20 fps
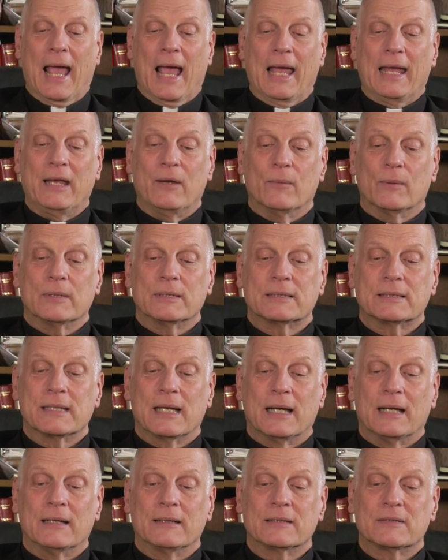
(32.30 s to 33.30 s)
He was,
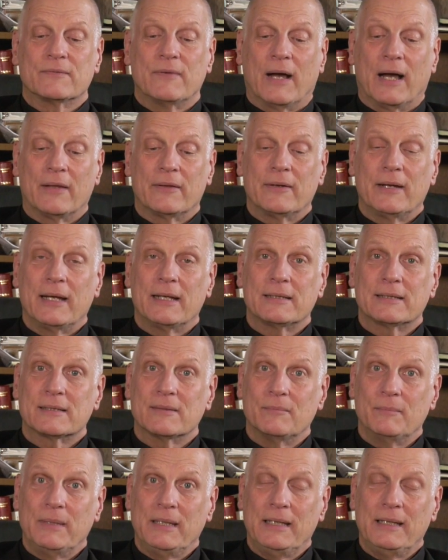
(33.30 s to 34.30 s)
his father had
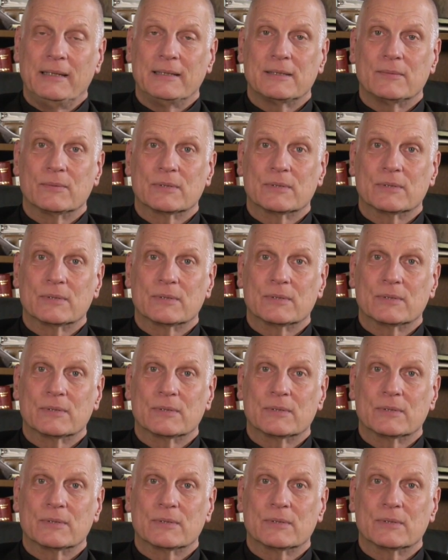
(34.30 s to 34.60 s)
some means.